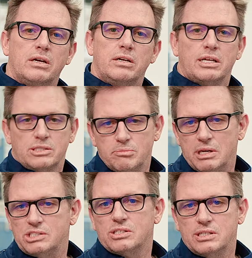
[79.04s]
Not to
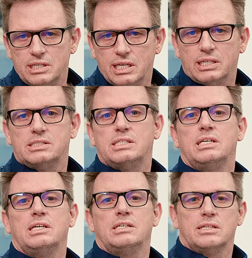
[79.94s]
mention the
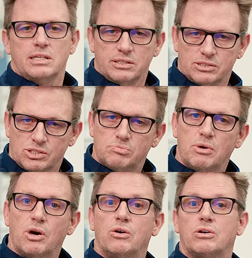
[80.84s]
nicotine and then the
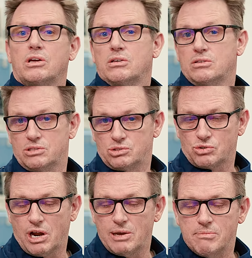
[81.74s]
smoke, the
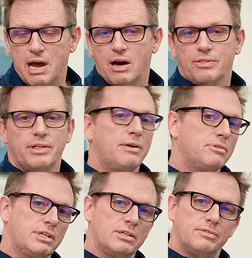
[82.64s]
dry mouth,
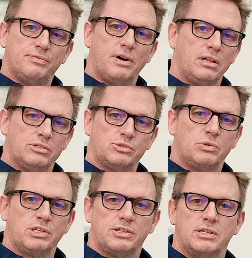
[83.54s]
everything that follows
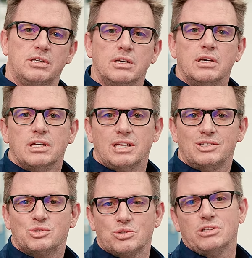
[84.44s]
with it can
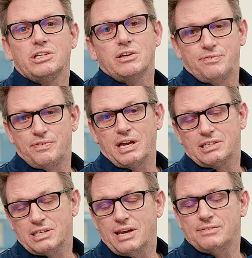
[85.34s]
truly
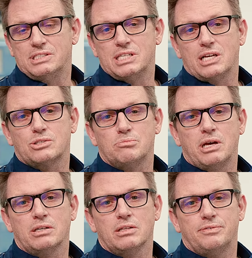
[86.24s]
affect and have a
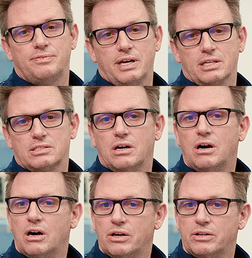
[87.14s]
detrimental effect
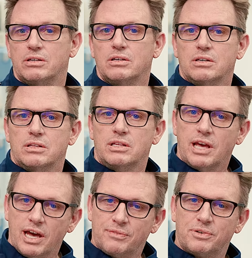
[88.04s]
on
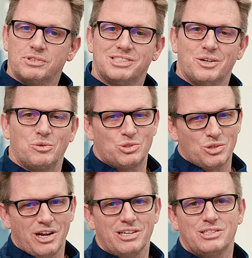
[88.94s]
the efforts that we're
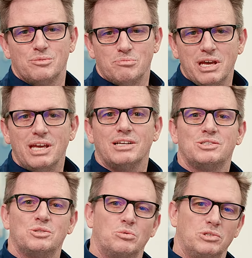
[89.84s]
trying to make
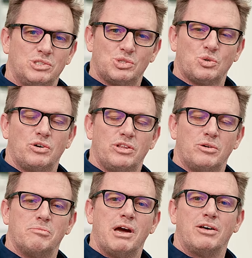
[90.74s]
to restore their
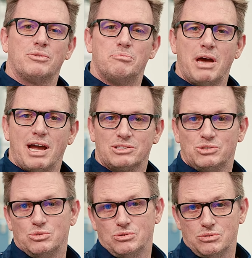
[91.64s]
mouth back
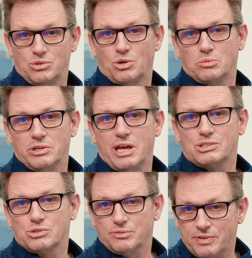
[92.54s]
to normal
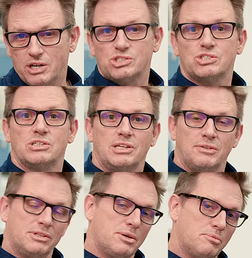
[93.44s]
natural function,
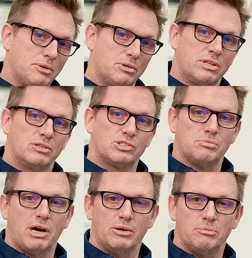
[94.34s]
giving them their
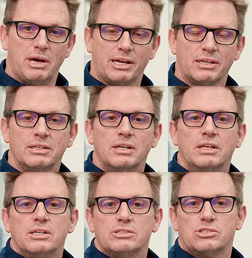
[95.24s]
smile back.
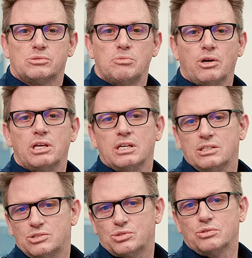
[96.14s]
So smoking
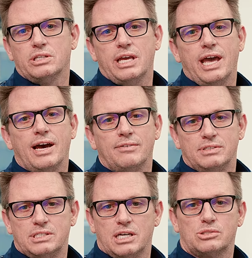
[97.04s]
can truly have a
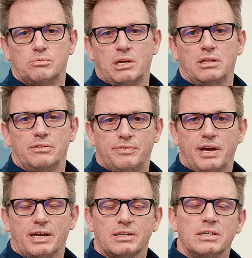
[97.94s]
detrimental
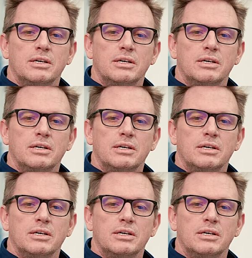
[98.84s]
effect.